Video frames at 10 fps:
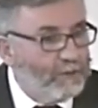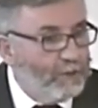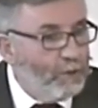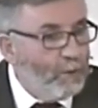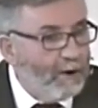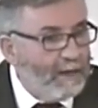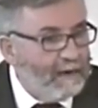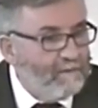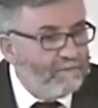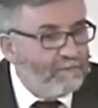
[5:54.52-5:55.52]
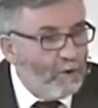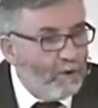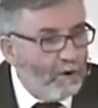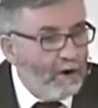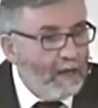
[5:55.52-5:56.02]
"You are in
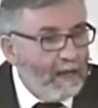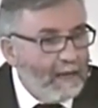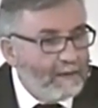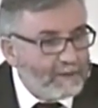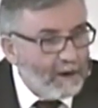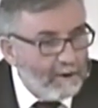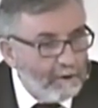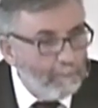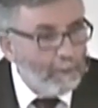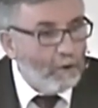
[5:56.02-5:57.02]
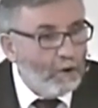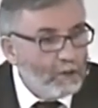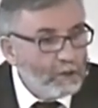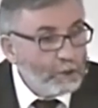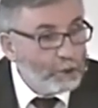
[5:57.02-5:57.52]
for a terrible
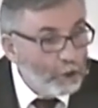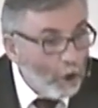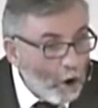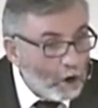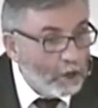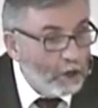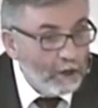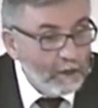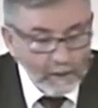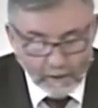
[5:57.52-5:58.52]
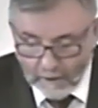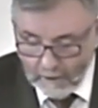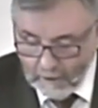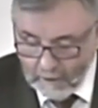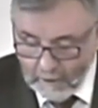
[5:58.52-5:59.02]
shock
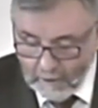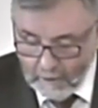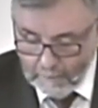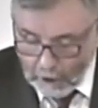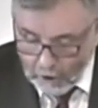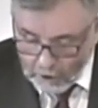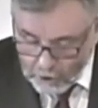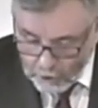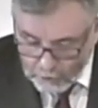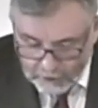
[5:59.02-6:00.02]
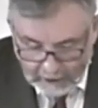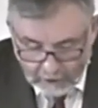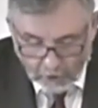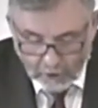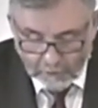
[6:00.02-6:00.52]
because you did
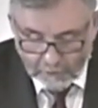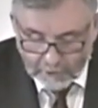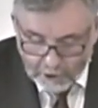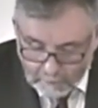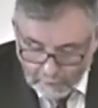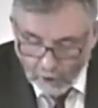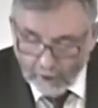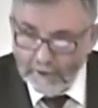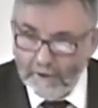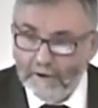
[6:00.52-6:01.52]
not respond."